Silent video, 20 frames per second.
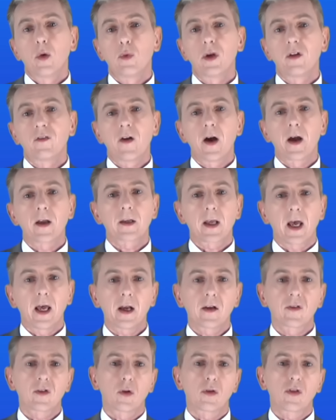We find
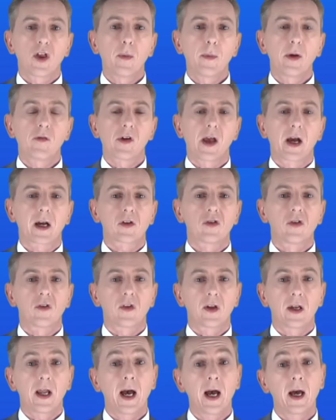exothermic
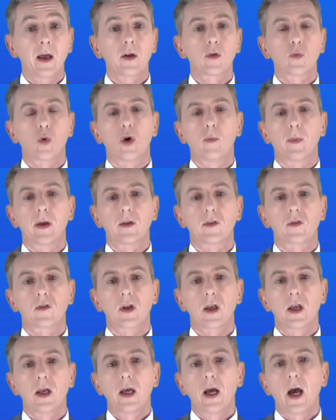reactions in hand
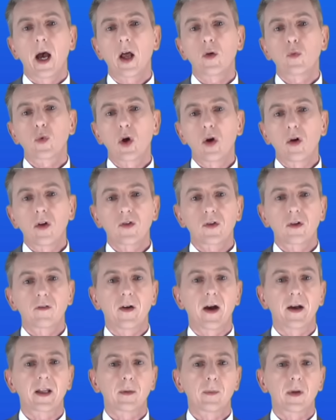warmers, and we also
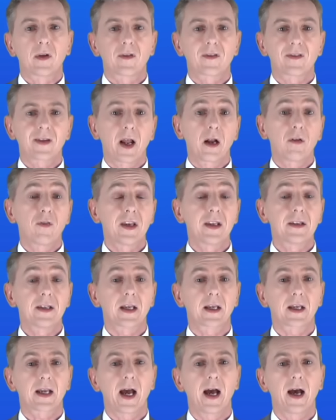find them in
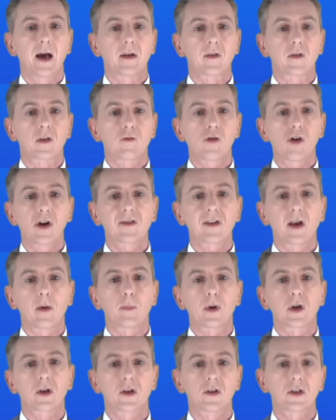self-heating cans, for
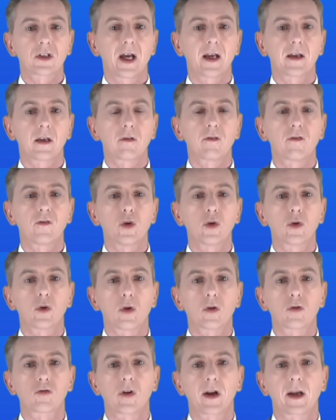example, containing food
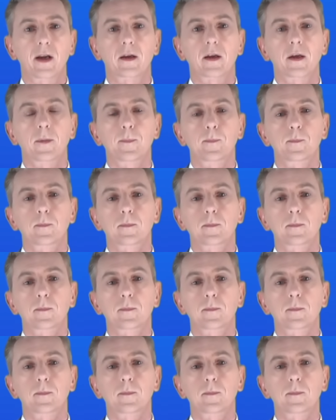or drink.